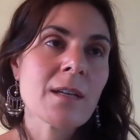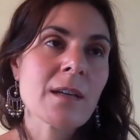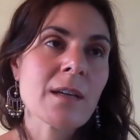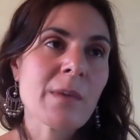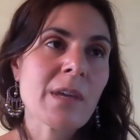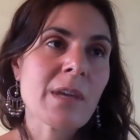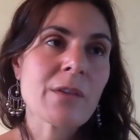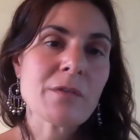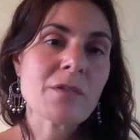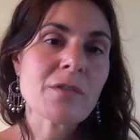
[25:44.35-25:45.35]
coming
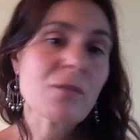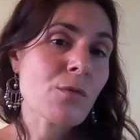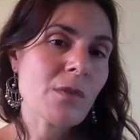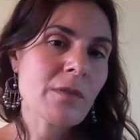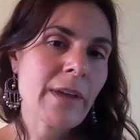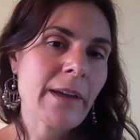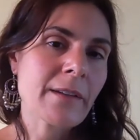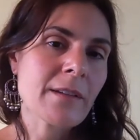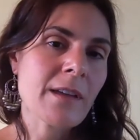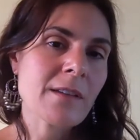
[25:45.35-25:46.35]
out of school,
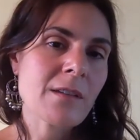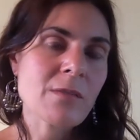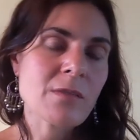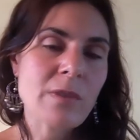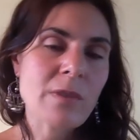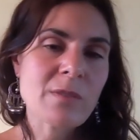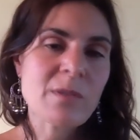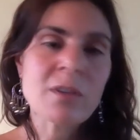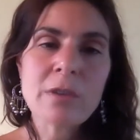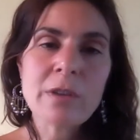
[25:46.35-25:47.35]
that yes, I was going to
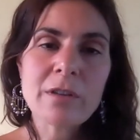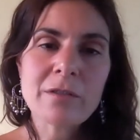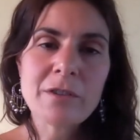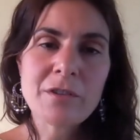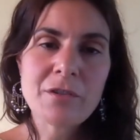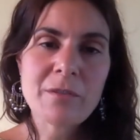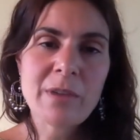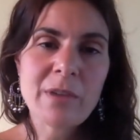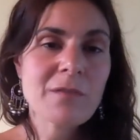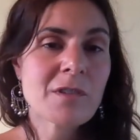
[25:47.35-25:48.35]
be a lawyer for a certain
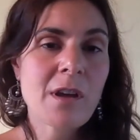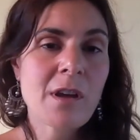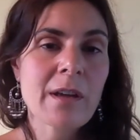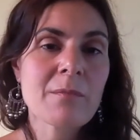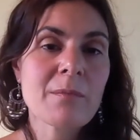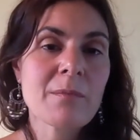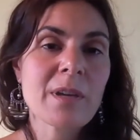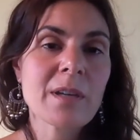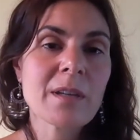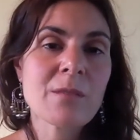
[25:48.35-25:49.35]
amount of time,
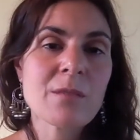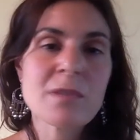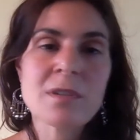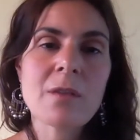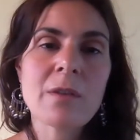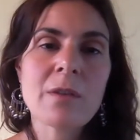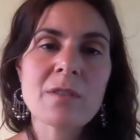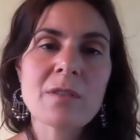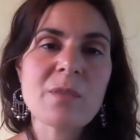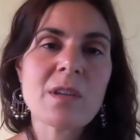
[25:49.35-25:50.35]
but it was not going
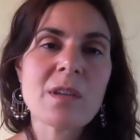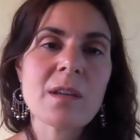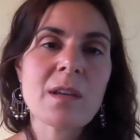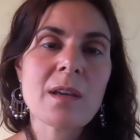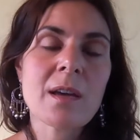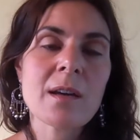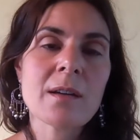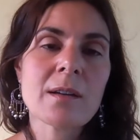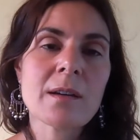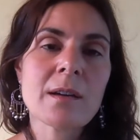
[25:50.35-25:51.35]
to be
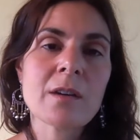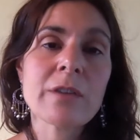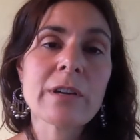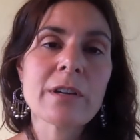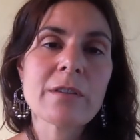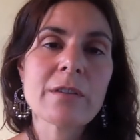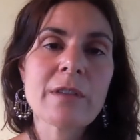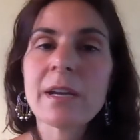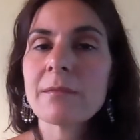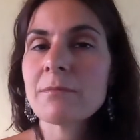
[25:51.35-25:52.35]
a career
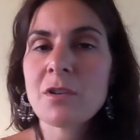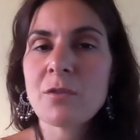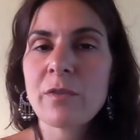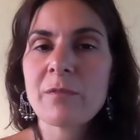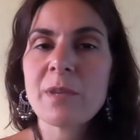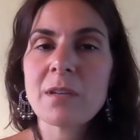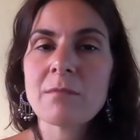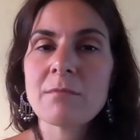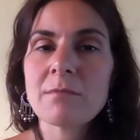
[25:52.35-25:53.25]
that I took with me